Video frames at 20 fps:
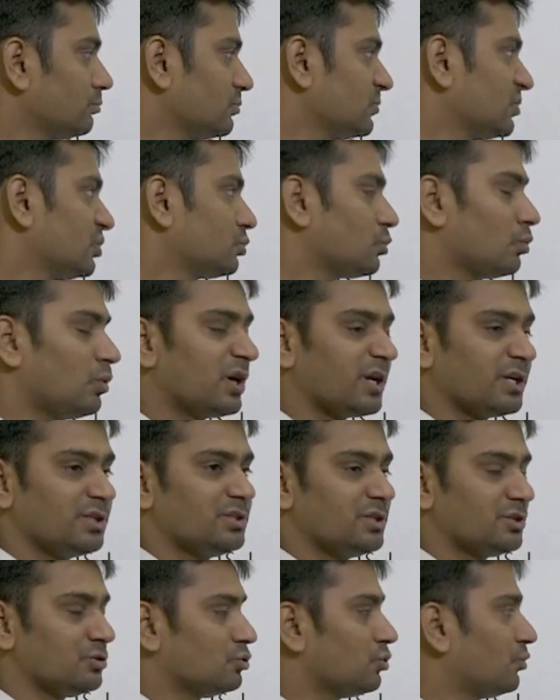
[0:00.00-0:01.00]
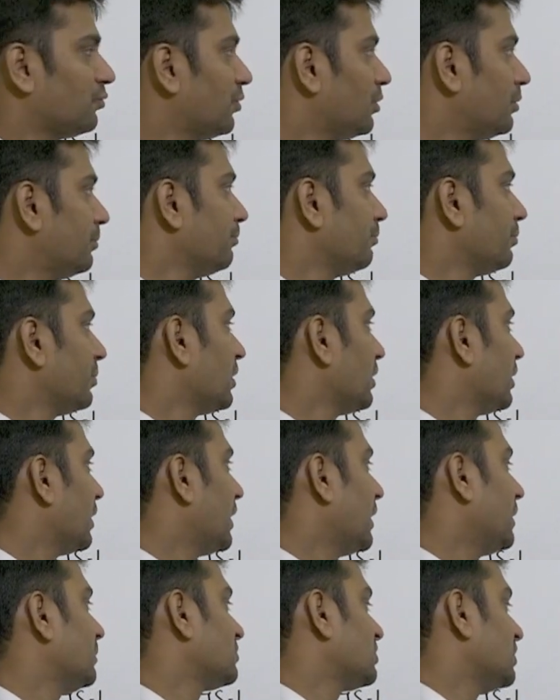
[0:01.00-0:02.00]
So what I said so far,
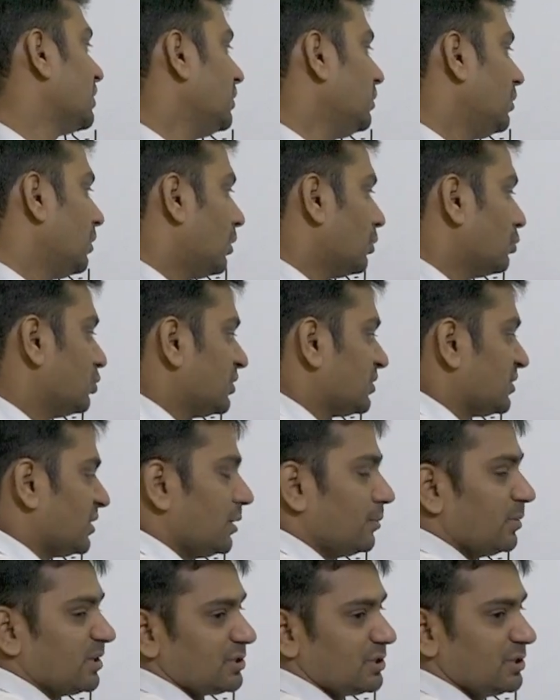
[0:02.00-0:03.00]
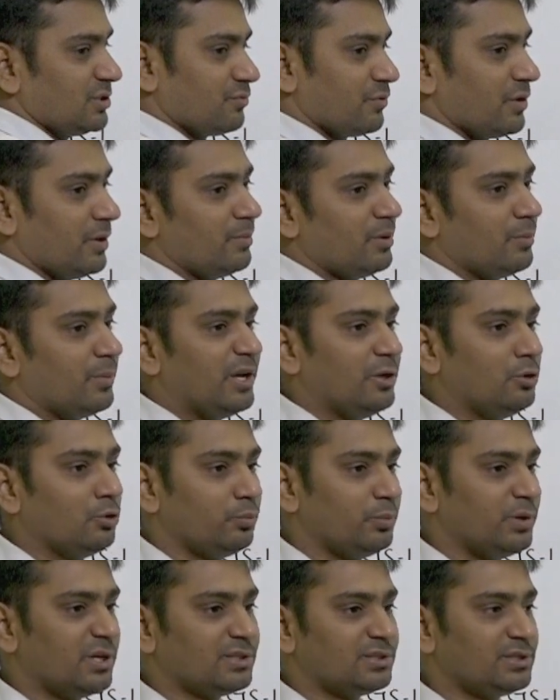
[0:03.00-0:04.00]
I am saying how the syllabus framed by
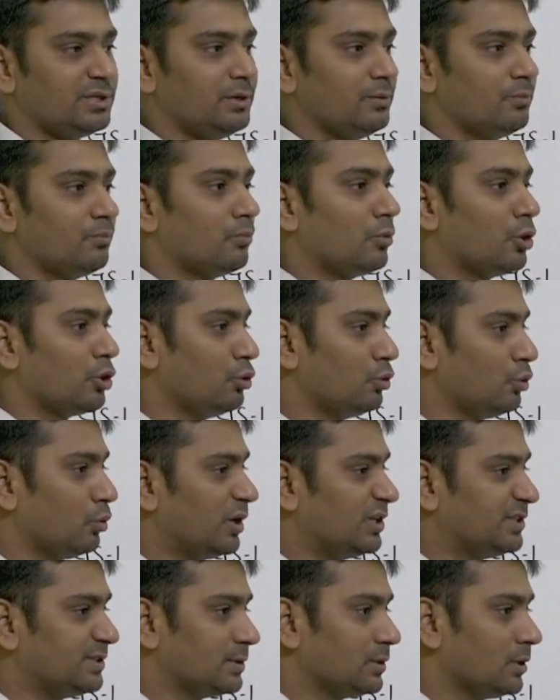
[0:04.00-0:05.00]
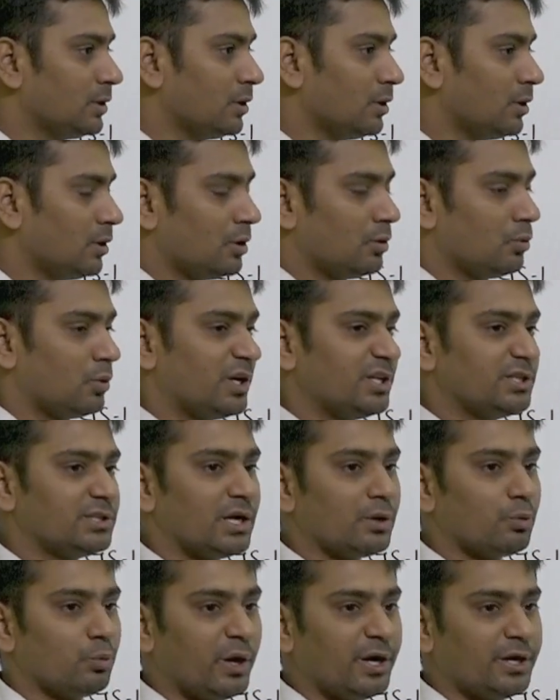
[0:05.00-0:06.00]
UPSC module wise. What is the
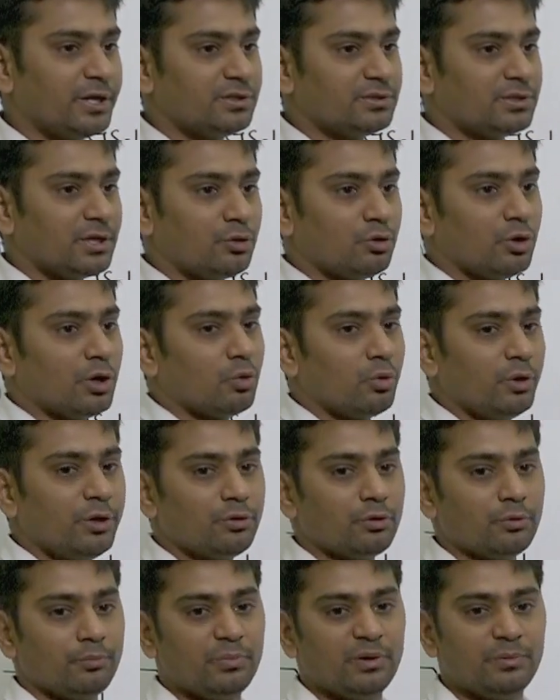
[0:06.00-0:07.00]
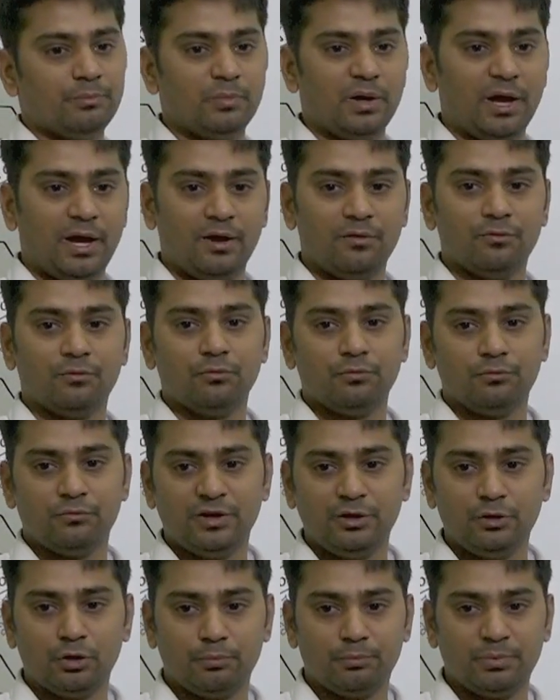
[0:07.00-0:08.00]
advantage that you are going to have
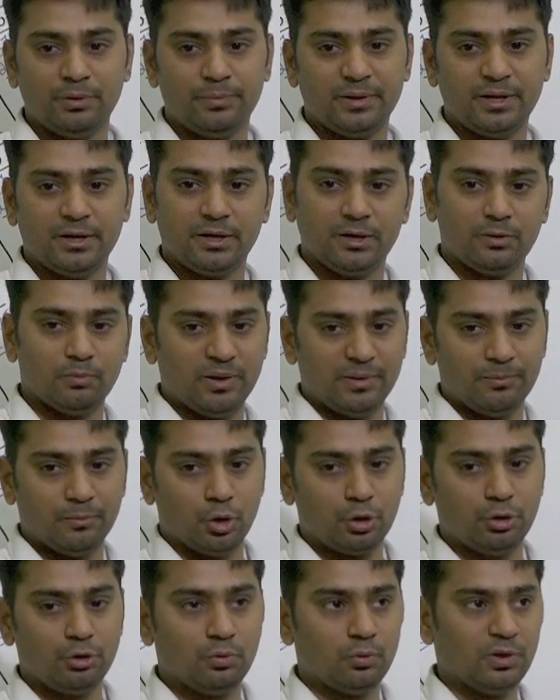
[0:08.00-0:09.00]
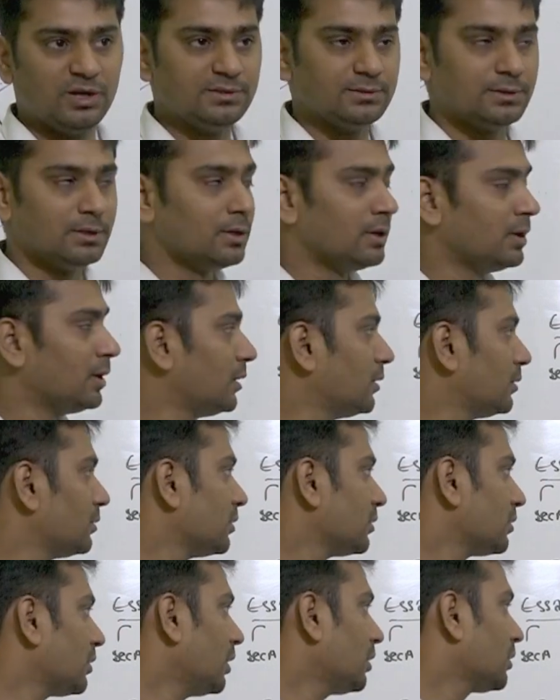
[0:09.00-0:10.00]
when you are preparing it by module wise.
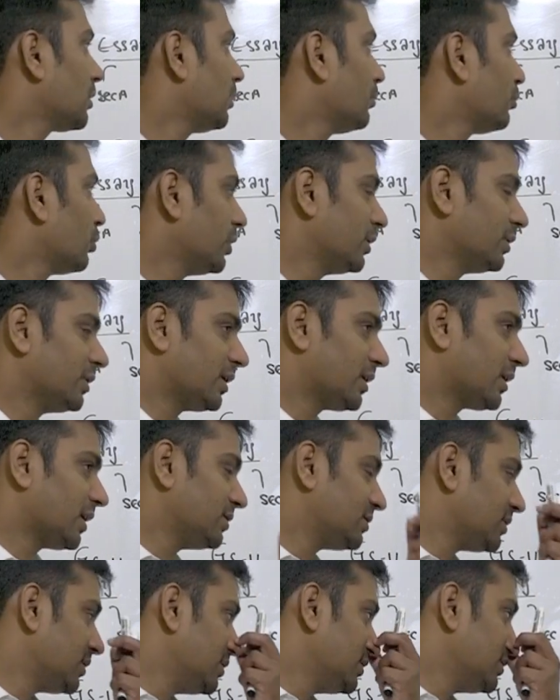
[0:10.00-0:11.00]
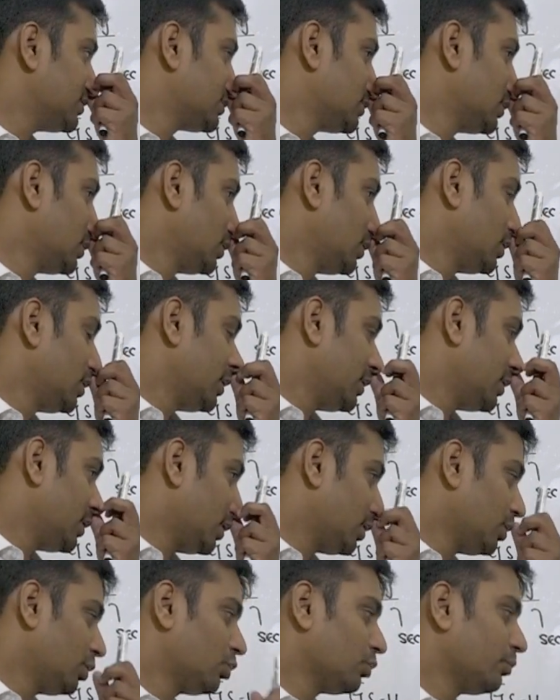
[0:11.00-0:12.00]
The third component that I said is, in
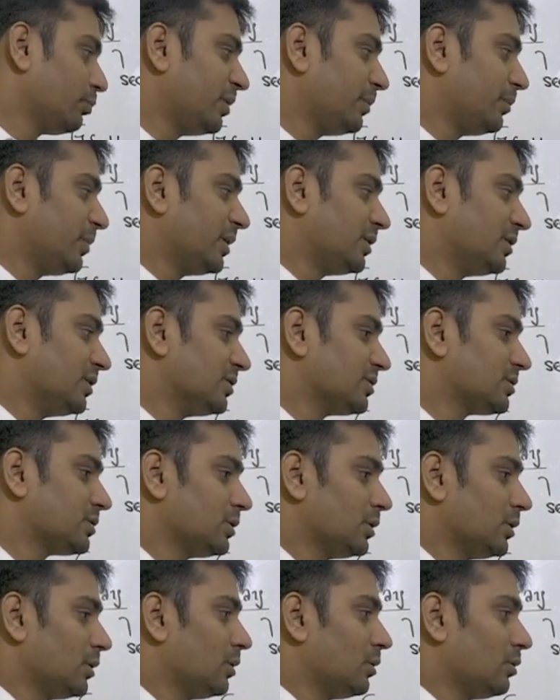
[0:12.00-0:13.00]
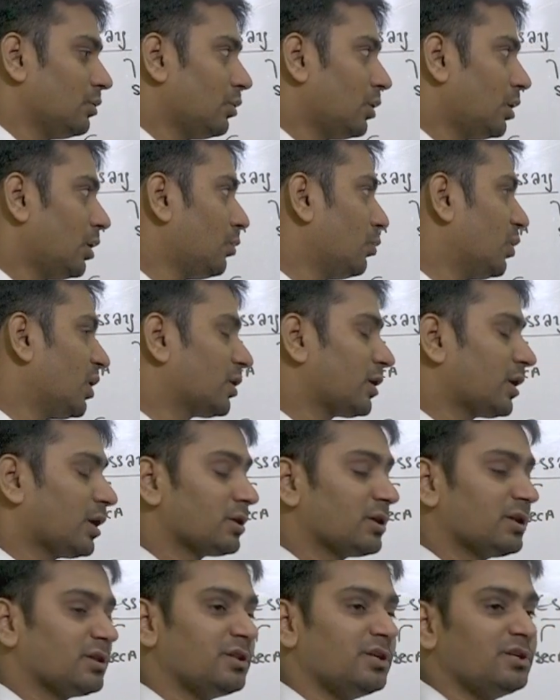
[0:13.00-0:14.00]
order to prepare this, what are
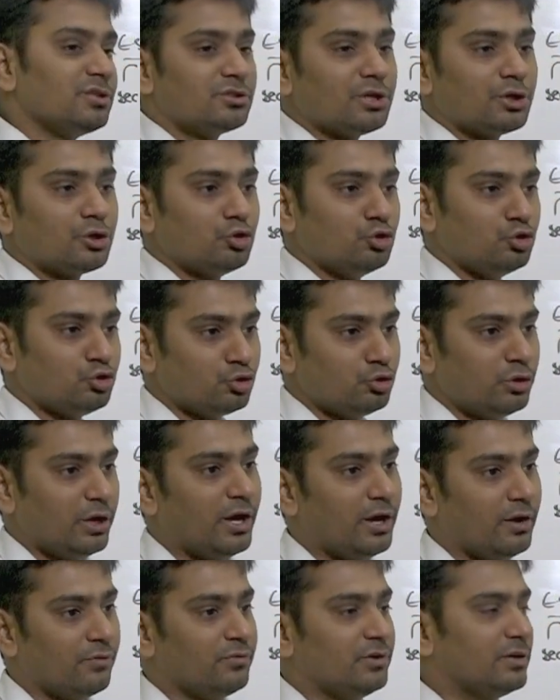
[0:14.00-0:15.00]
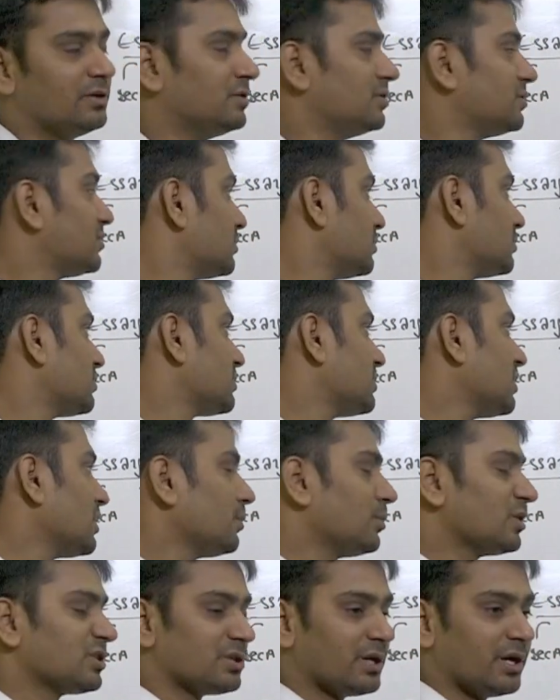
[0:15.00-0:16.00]
the things that you should have is
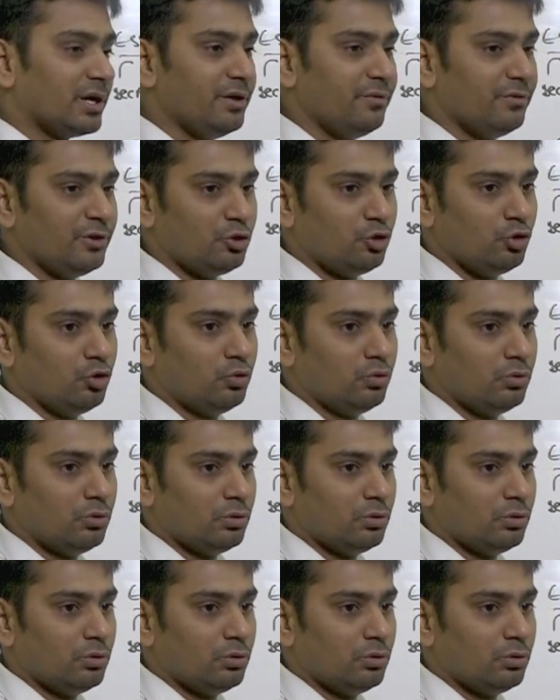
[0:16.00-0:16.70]
syllabus ready with you,